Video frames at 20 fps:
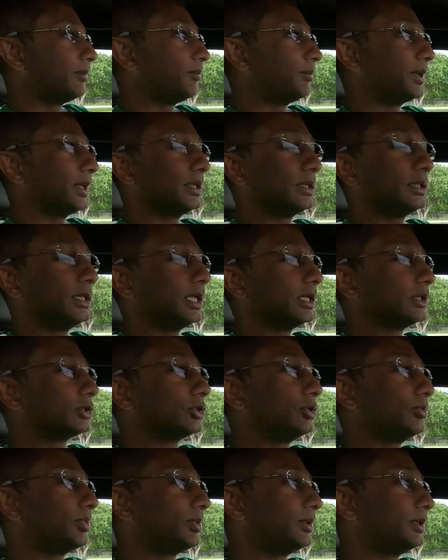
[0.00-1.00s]
But
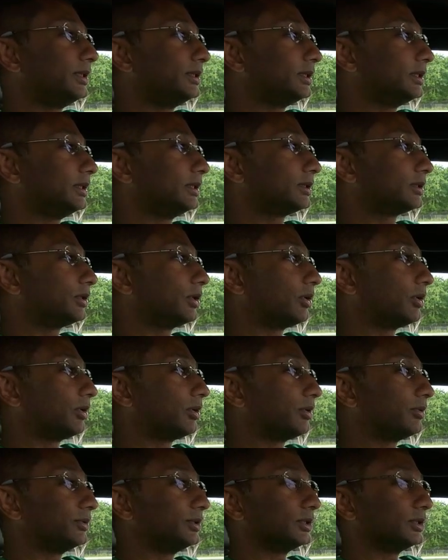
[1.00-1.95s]
super easy install.